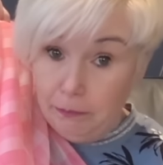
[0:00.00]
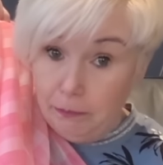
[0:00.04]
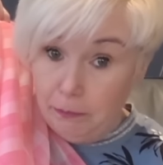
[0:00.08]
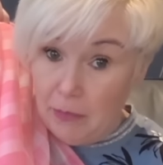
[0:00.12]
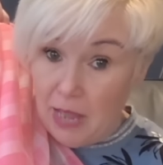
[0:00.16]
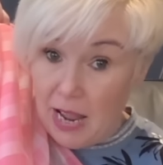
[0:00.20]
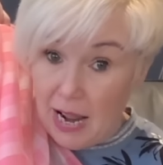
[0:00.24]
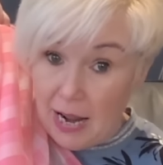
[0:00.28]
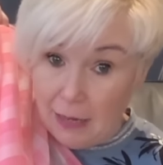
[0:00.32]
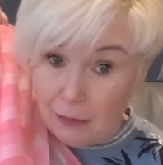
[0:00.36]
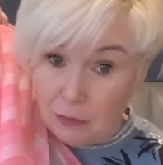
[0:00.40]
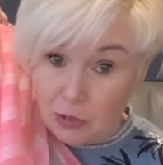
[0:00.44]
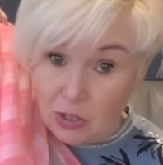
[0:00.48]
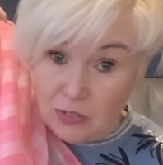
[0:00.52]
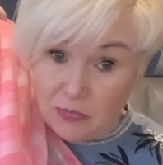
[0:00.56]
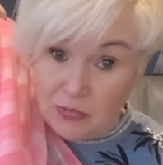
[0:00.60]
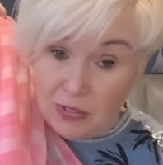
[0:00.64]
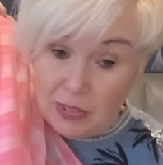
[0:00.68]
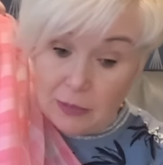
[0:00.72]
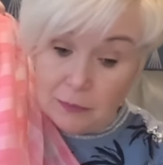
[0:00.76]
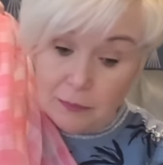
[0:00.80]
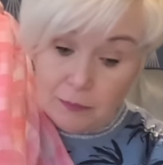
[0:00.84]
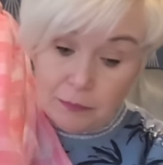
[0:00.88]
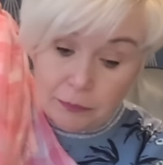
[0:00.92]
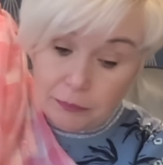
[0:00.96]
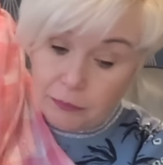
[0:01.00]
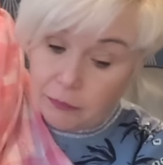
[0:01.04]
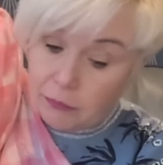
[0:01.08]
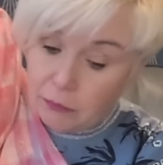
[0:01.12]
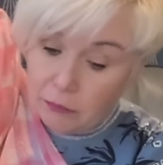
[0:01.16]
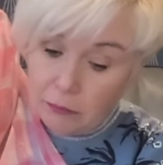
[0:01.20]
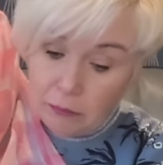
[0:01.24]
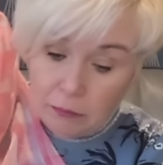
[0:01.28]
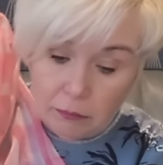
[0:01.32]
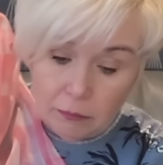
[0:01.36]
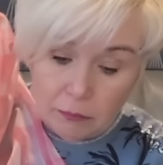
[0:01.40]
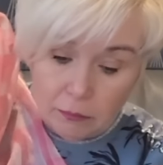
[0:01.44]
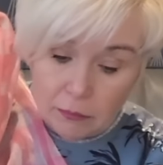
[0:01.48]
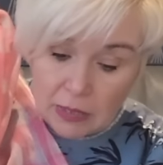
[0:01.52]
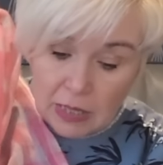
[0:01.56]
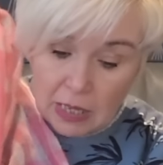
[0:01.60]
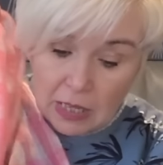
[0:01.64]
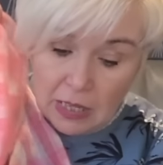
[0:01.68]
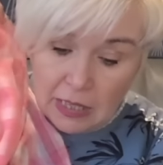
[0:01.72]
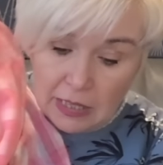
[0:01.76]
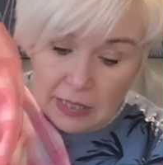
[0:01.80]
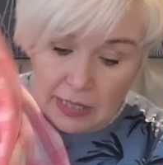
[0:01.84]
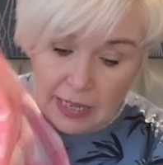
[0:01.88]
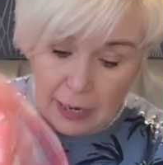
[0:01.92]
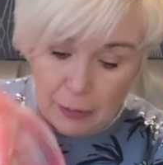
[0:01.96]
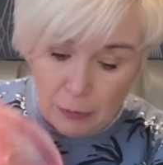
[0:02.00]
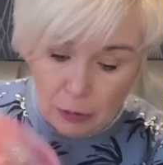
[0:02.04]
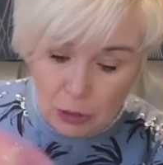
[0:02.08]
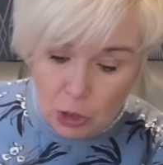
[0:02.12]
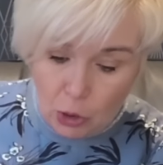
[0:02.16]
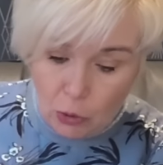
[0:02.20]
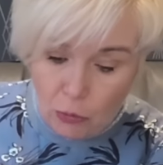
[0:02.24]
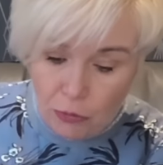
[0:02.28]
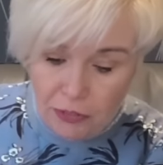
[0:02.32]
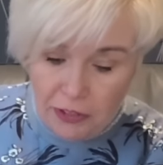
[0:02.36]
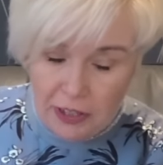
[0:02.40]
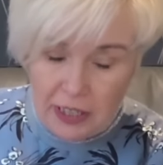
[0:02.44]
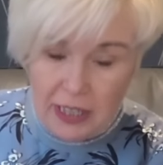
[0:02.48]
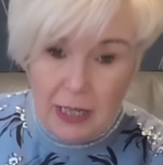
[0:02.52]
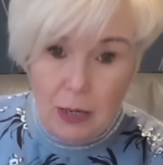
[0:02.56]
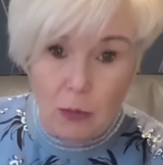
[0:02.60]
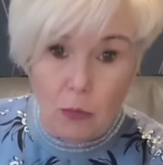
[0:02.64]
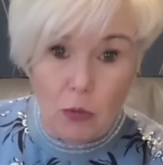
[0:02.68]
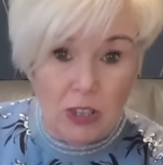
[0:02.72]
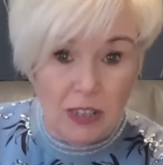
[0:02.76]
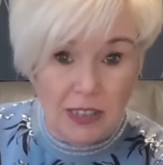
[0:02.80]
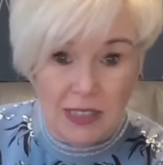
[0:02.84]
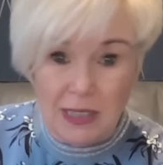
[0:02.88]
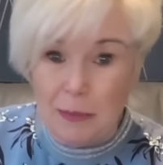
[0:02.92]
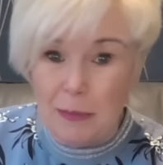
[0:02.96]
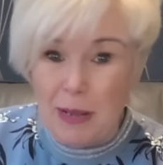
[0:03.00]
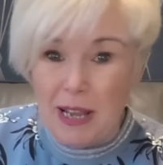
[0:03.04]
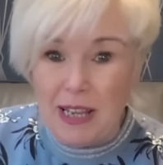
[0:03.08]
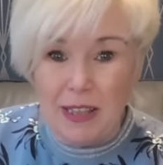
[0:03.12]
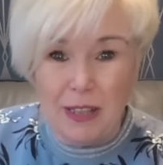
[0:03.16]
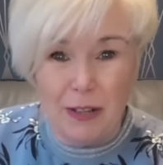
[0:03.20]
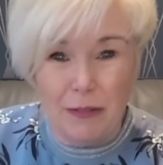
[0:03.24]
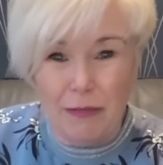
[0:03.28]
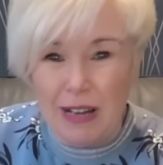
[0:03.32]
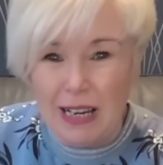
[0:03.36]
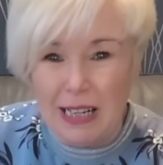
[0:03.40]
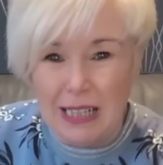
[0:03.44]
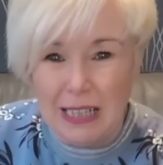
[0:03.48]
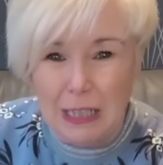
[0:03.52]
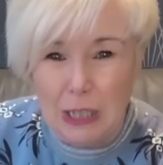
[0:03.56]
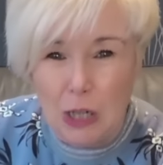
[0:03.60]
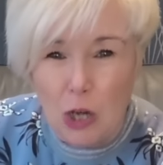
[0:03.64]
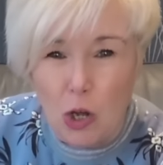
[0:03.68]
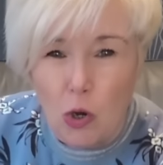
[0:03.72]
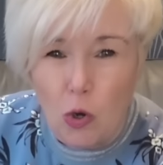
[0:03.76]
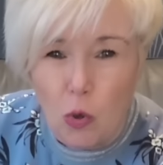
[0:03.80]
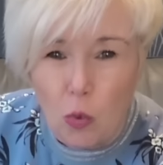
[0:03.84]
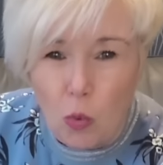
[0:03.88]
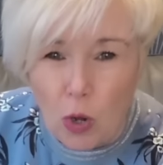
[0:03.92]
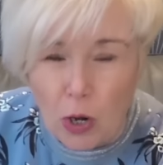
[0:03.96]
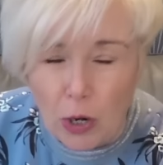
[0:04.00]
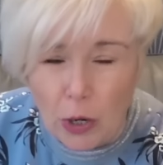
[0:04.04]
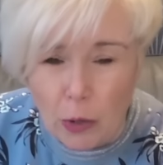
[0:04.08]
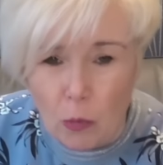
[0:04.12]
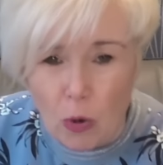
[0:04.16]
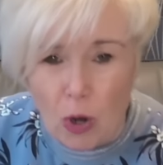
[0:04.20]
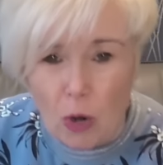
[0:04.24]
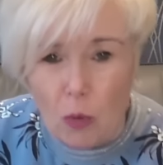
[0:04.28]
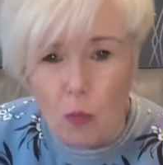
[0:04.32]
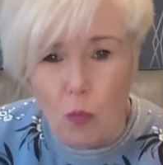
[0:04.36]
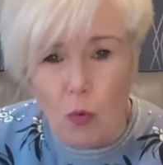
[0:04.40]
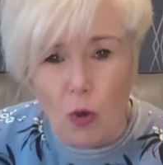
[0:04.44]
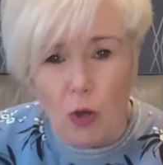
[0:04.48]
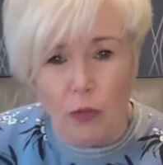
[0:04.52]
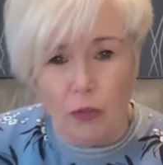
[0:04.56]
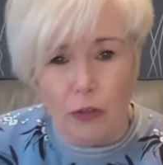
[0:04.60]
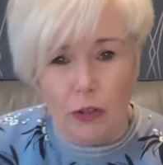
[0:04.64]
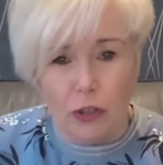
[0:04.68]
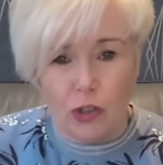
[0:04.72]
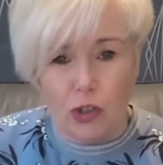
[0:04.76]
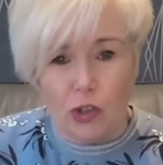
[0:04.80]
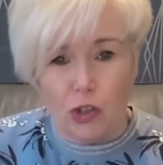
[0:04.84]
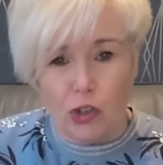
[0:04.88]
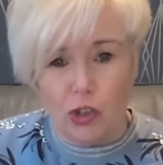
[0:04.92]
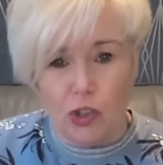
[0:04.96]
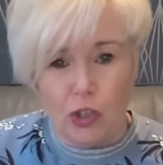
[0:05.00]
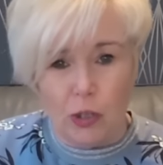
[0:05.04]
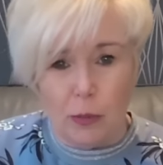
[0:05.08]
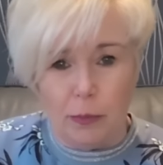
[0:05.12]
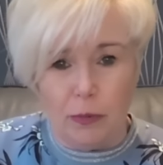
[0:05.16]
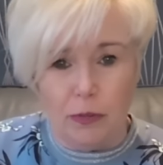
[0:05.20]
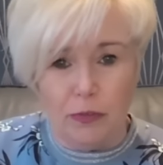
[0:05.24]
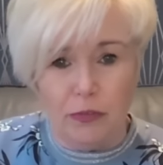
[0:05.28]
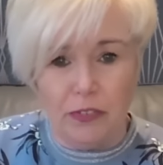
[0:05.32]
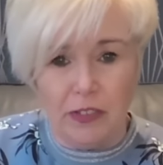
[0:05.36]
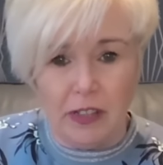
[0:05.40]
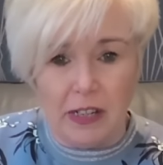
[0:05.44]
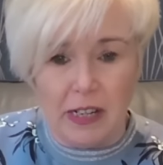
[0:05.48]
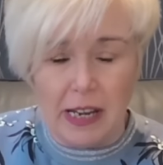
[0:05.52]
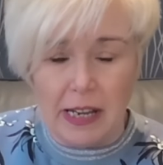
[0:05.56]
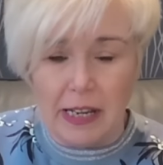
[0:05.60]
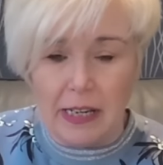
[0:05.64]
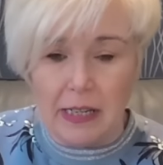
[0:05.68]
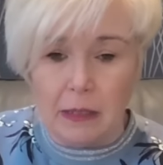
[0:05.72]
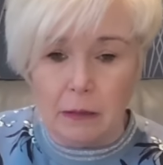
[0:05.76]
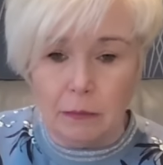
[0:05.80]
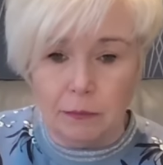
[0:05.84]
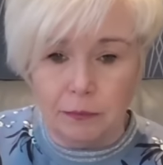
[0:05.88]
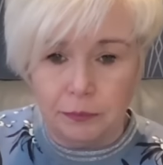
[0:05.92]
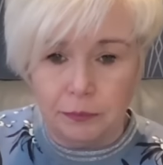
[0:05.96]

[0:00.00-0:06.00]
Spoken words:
out of it. Now, I don't think I want to make the really long one. I want one that's just above the knee.